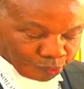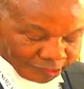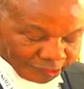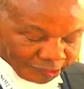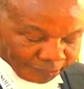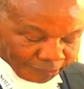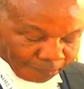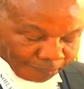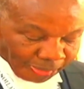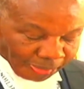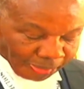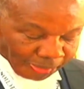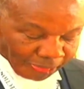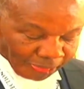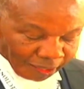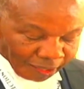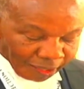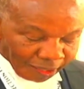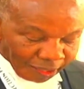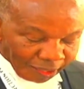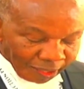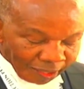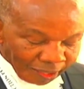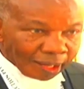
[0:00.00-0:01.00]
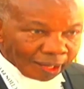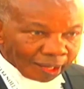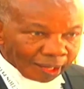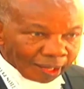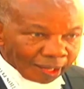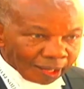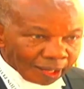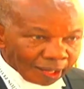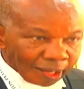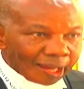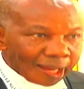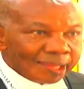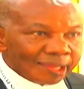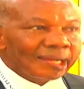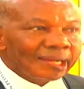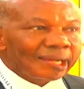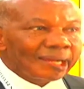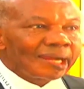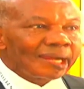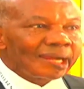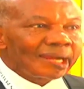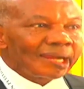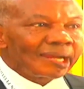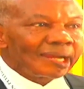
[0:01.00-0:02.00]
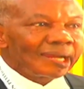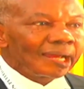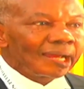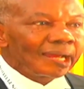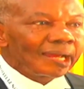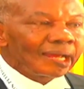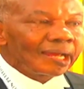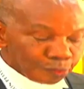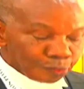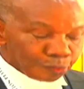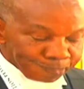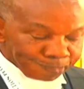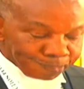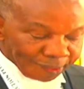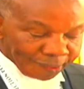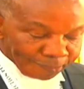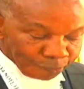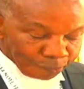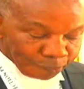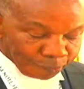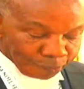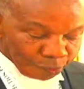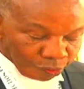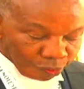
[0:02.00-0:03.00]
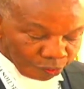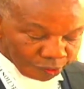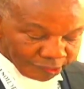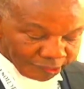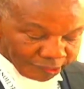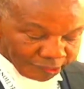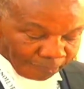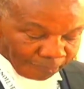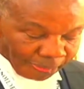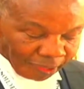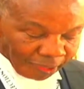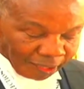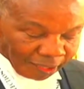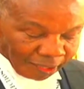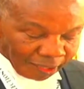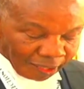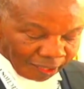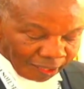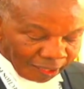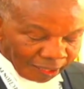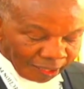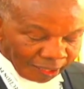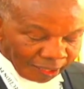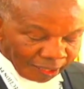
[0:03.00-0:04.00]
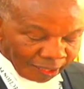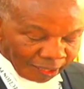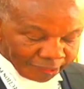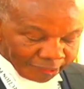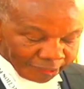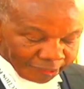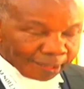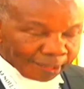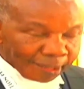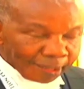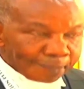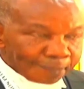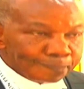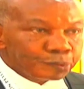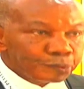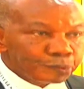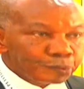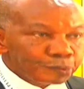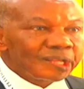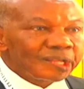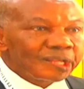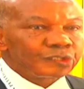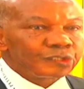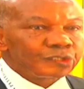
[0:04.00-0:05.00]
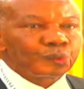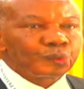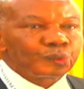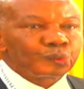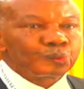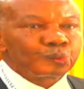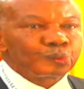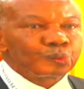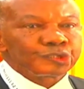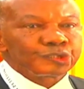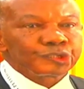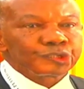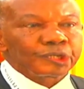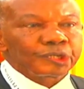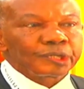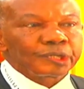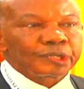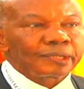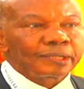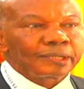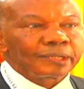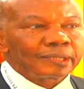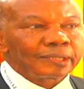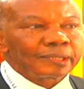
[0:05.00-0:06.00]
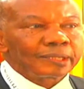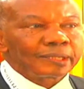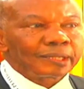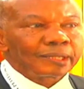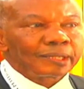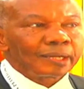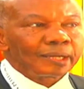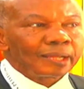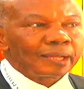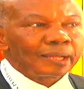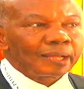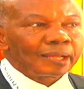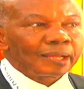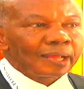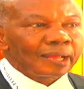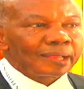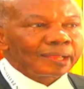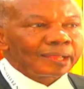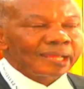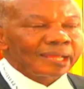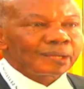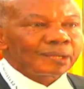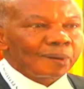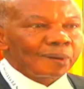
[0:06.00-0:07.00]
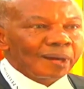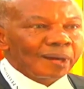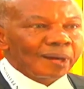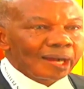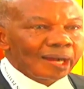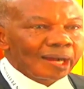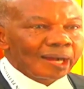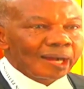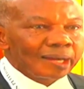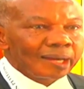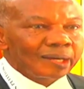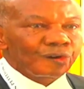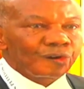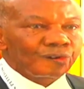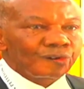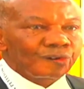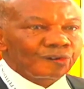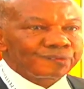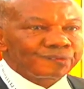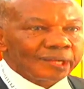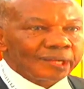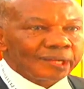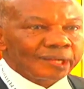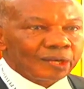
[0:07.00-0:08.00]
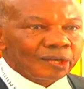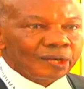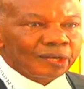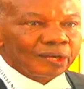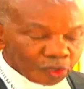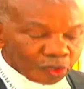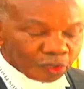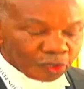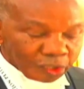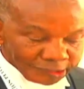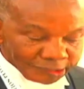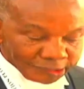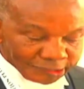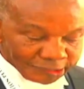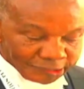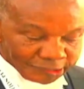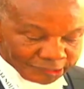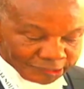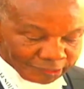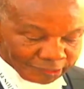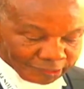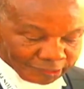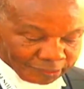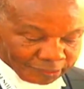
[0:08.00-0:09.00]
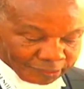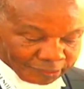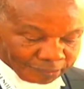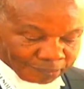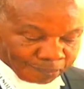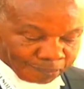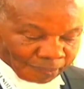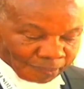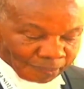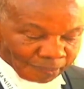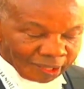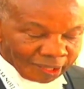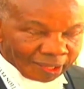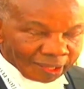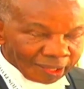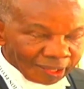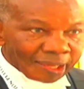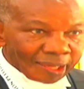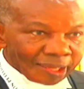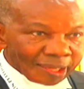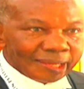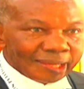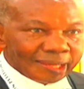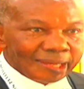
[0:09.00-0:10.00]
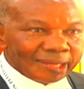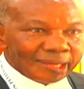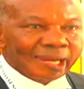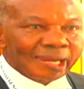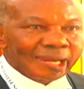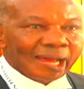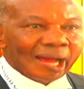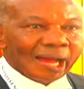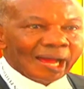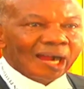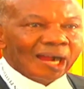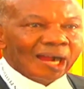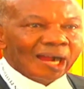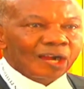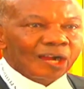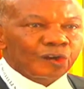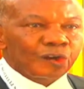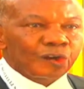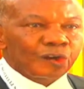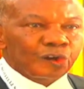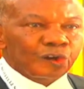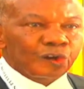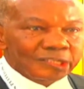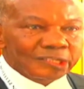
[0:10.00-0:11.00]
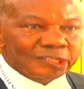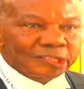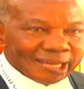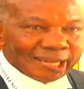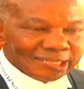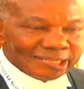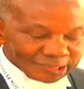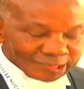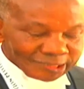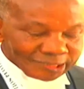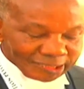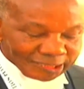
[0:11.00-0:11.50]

and the Ghanaian Supreme Court came to this conclusion that the work of the court in a contest of this